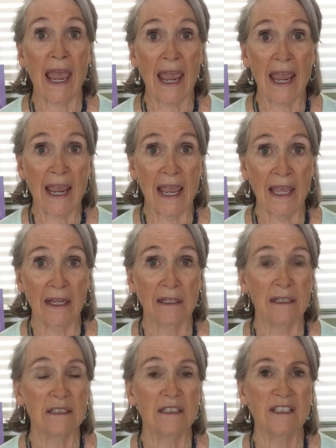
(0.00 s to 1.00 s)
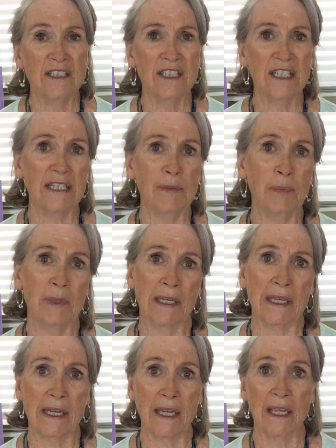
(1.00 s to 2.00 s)
and
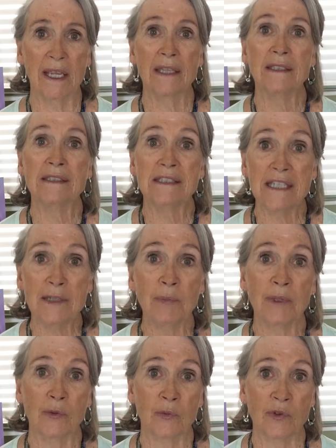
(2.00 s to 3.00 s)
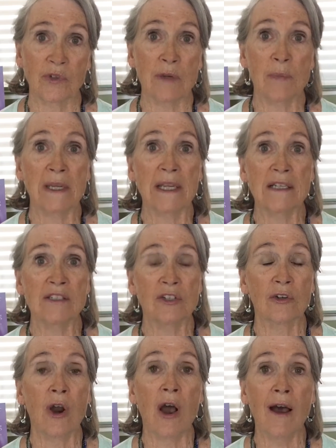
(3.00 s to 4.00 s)
deeply rooted, because
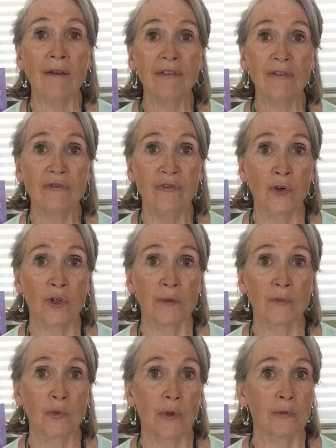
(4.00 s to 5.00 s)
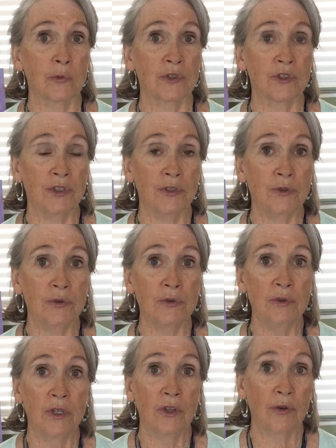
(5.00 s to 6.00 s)
they're often formed when we're 2,